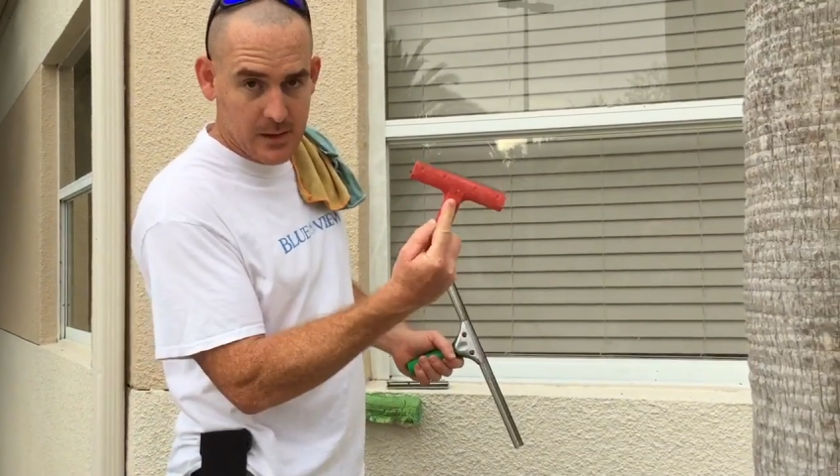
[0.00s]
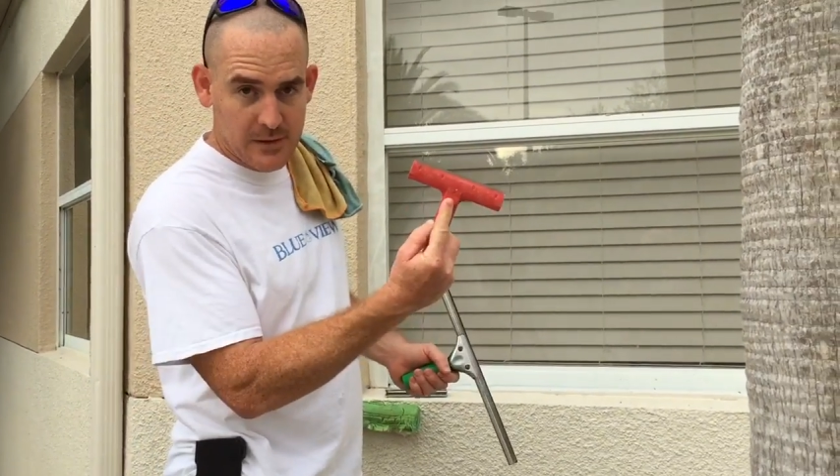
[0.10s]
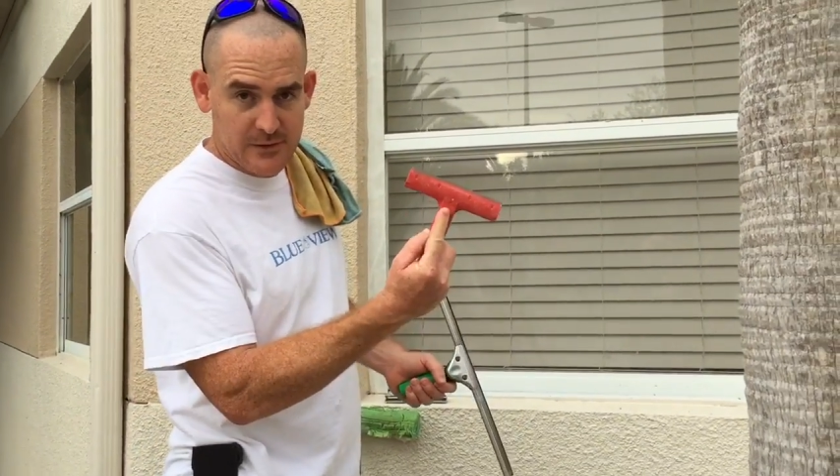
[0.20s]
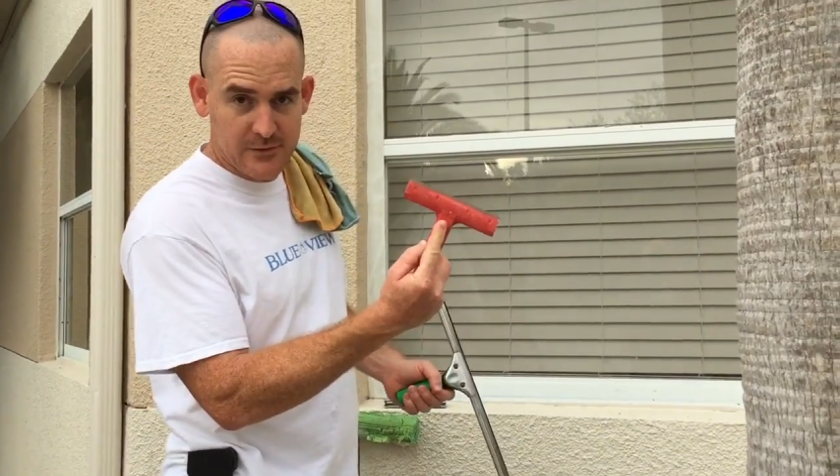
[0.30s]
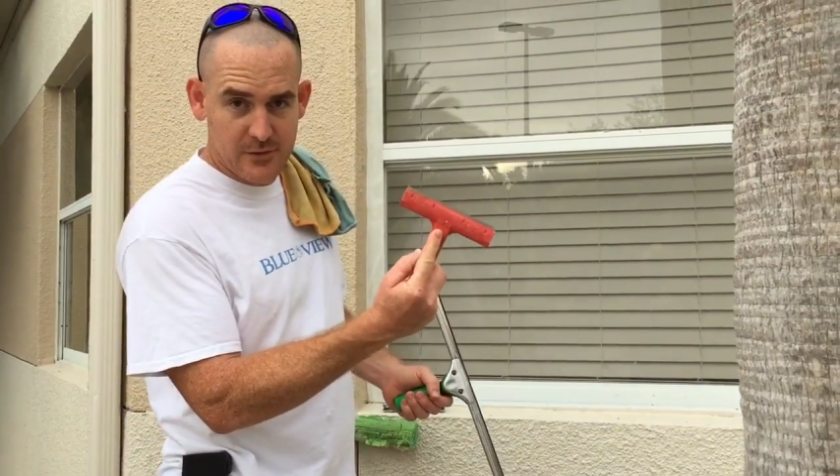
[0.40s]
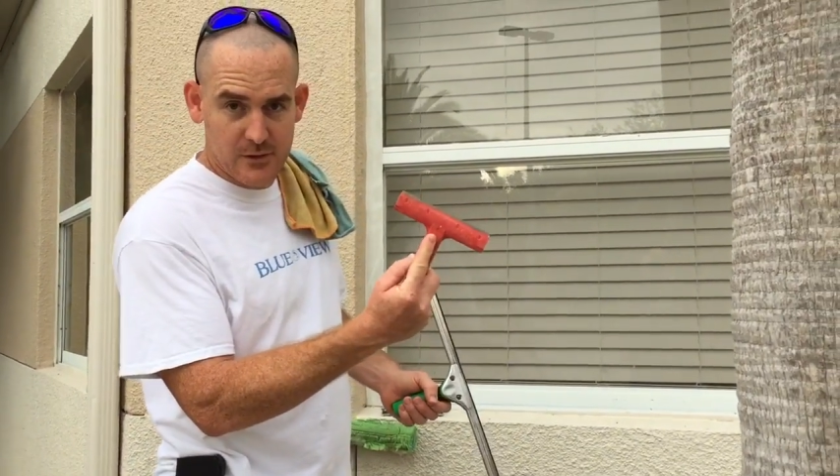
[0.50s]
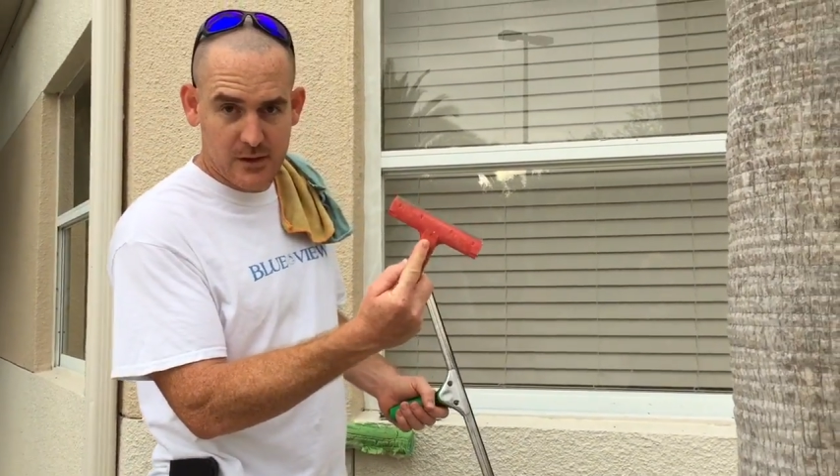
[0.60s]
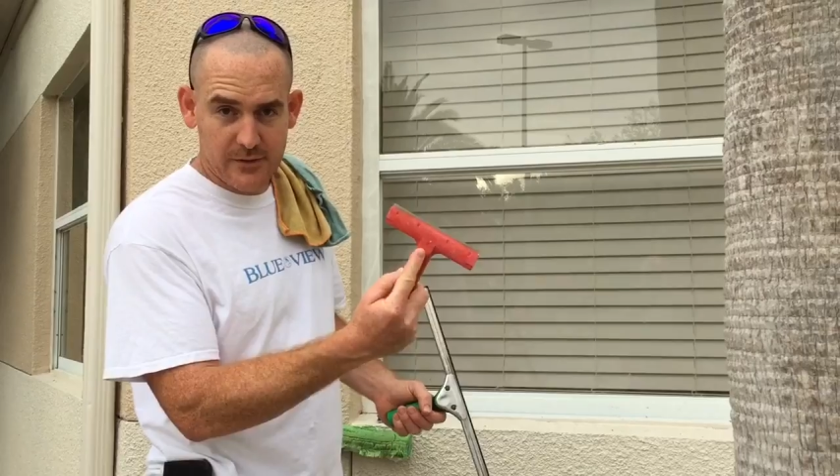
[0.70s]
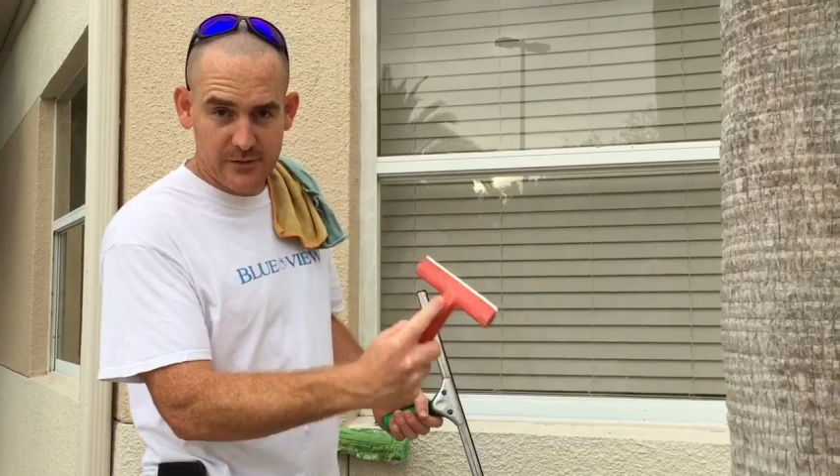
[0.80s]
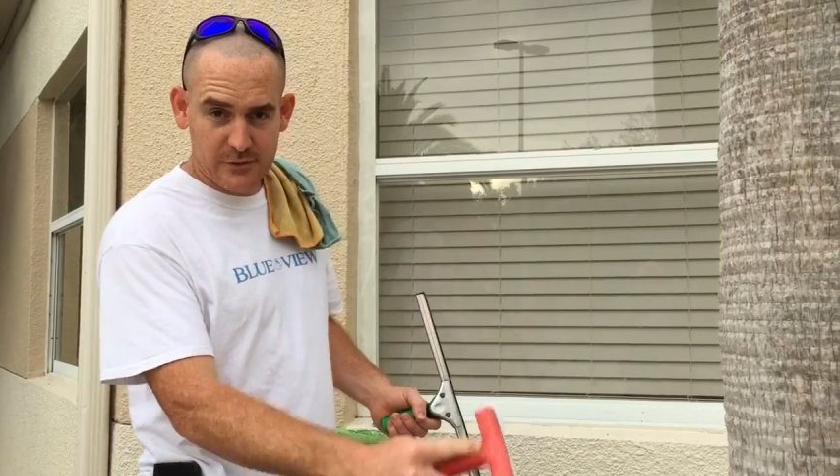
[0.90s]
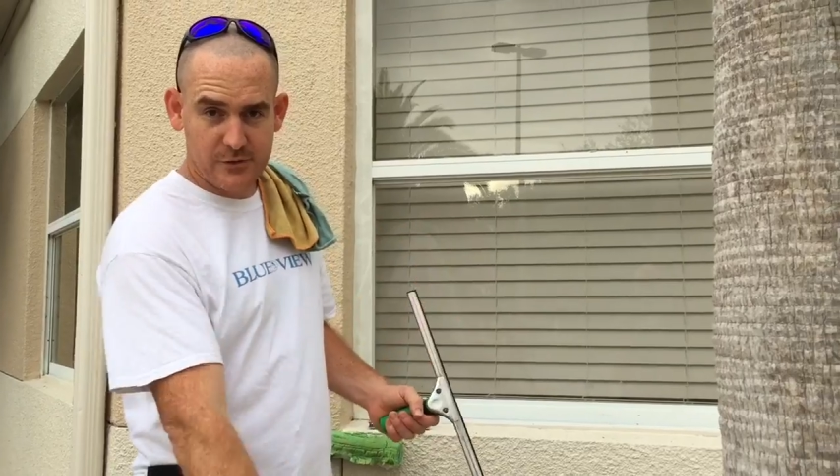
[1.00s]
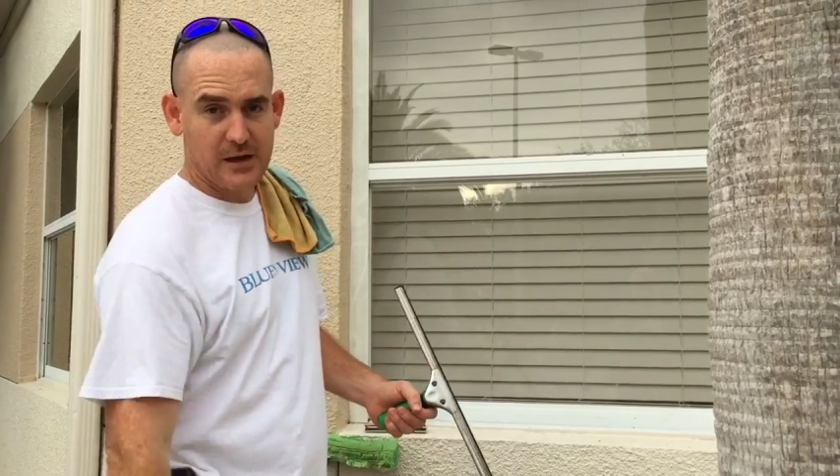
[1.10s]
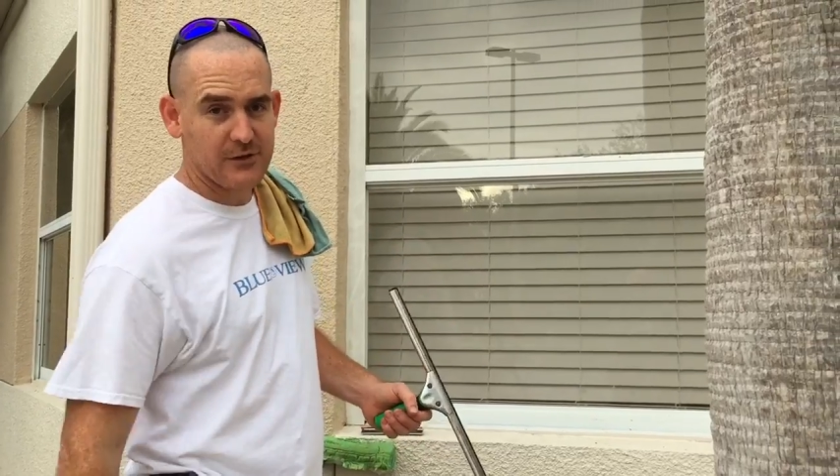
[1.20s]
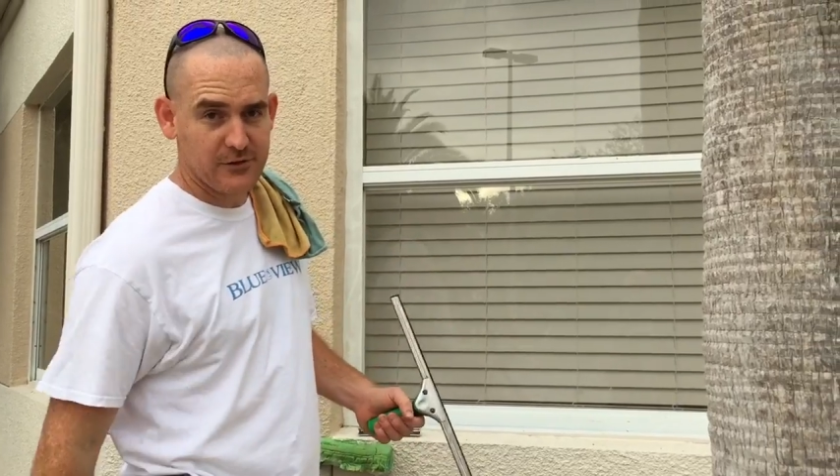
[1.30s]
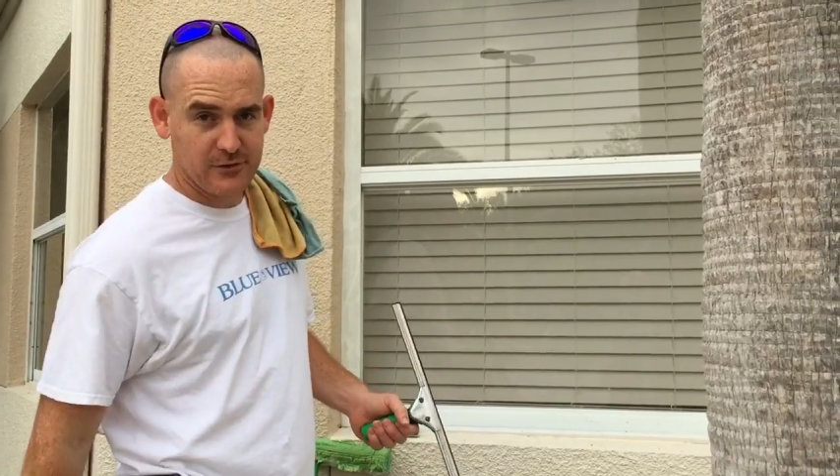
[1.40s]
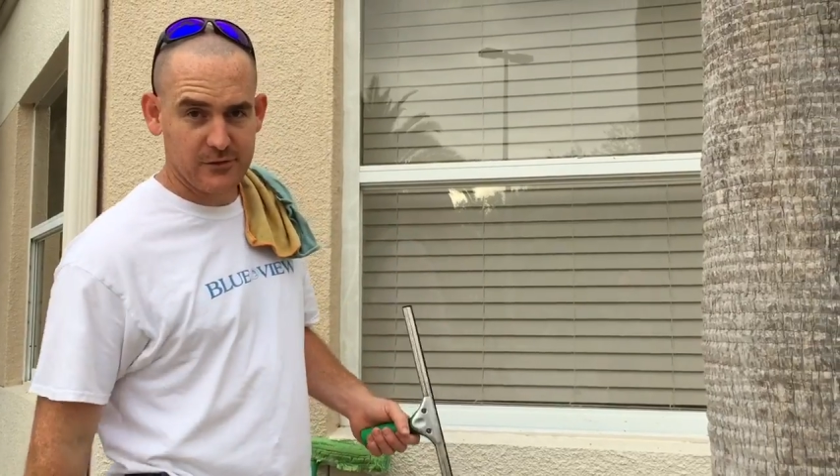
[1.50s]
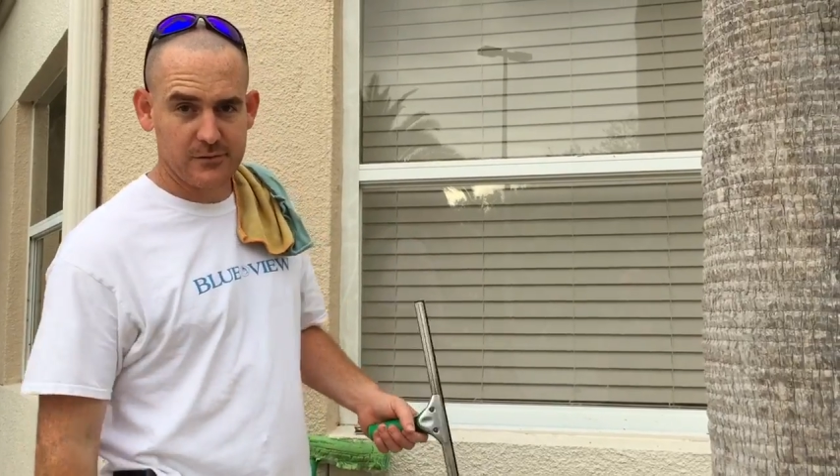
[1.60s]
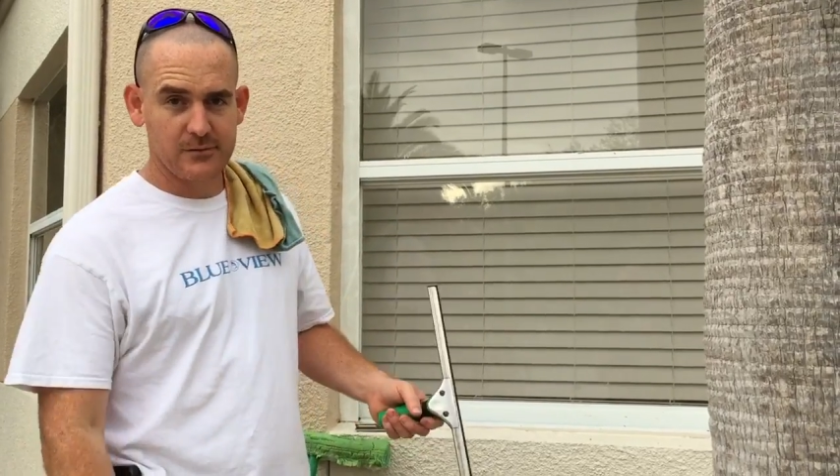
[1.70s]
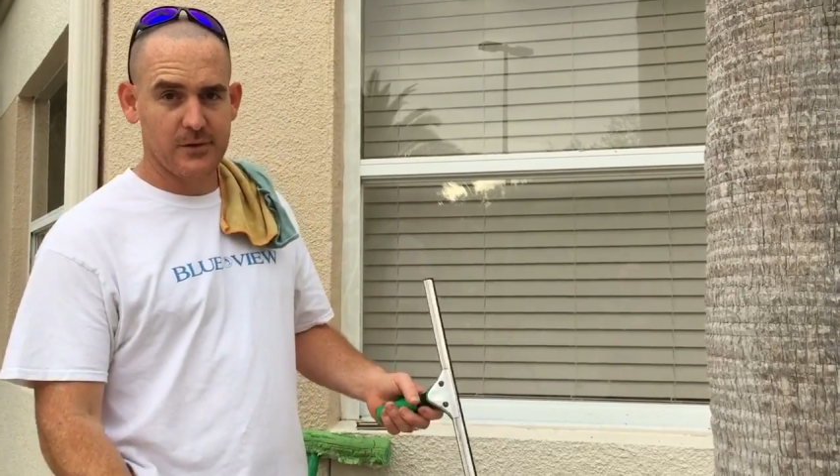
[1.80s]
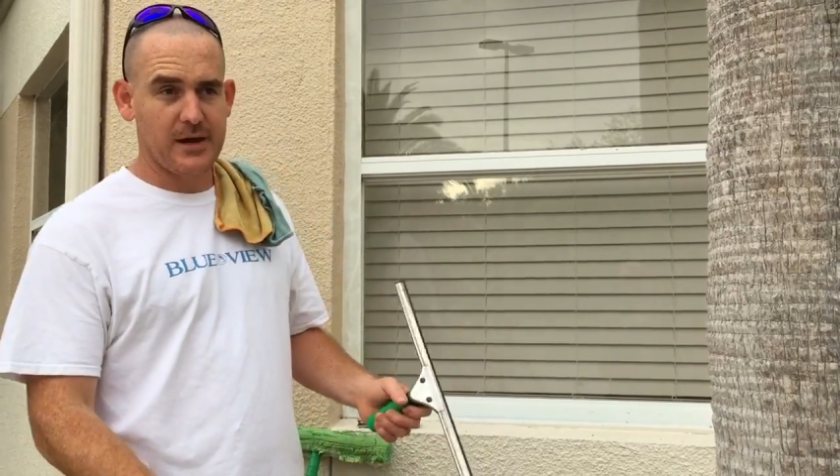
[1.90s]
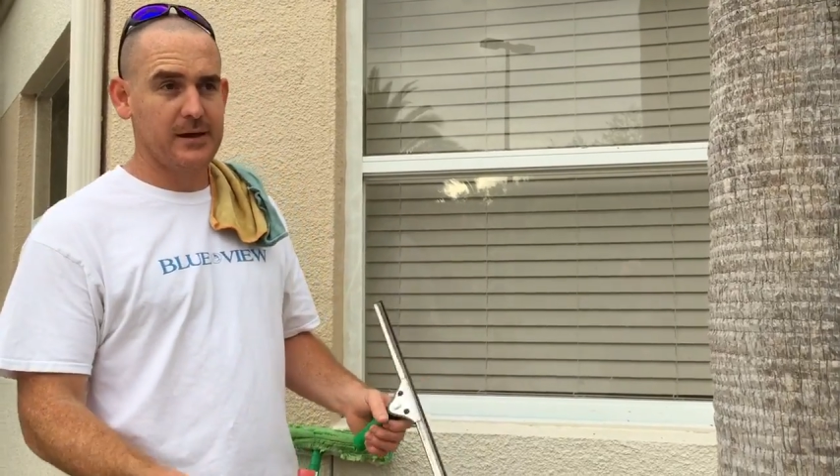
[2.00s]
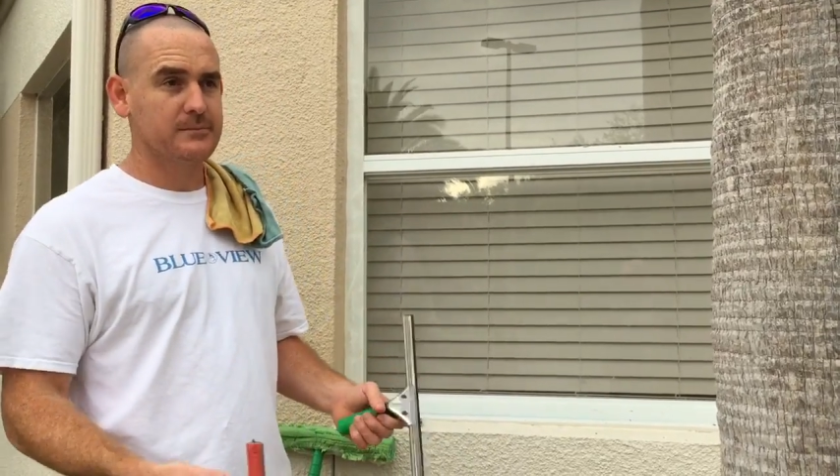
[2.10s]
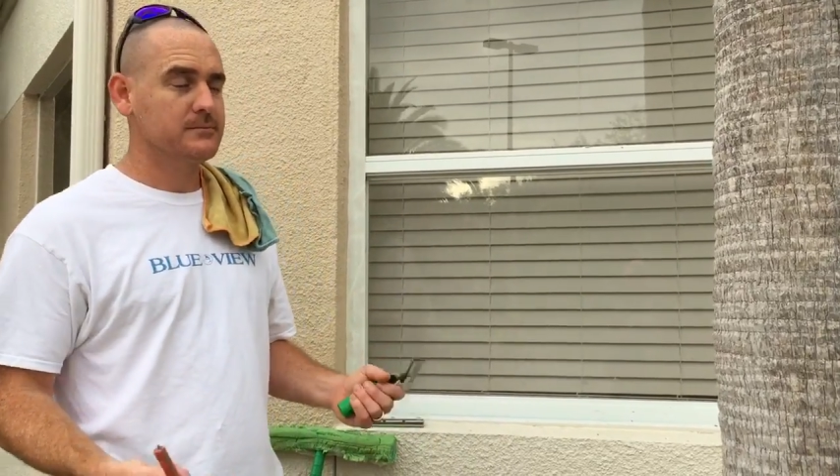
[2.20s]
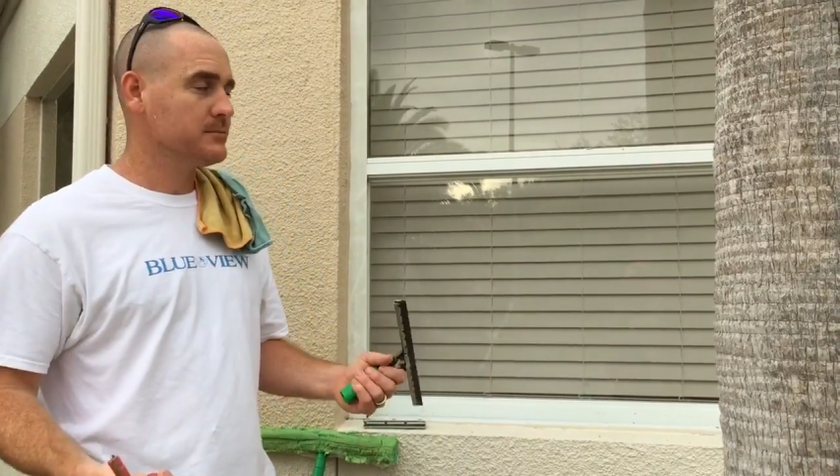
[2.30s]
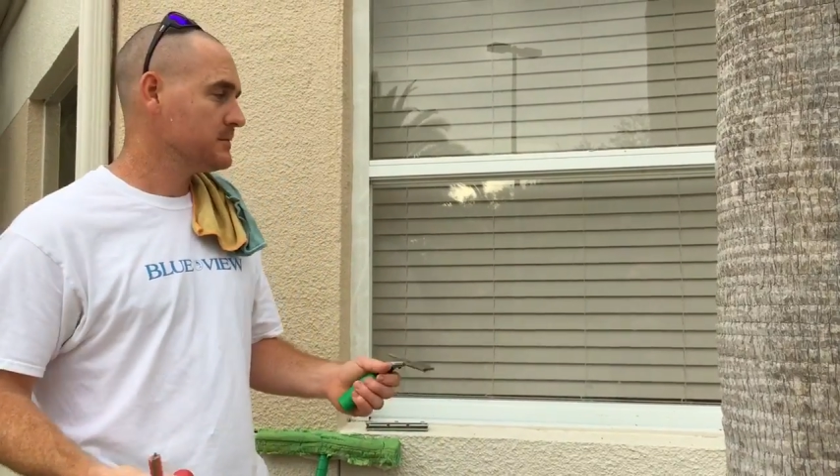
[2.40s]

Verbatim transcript: they might start causing scratches, okay?